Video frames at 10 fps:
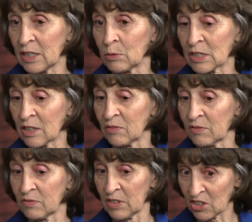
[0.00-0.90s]
He was a
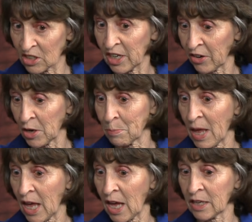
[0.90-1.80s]
visionary
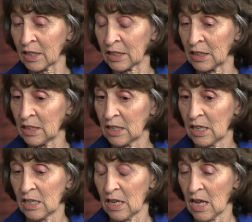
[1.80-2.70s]
man and
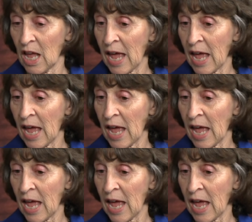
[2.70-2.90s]
yeah.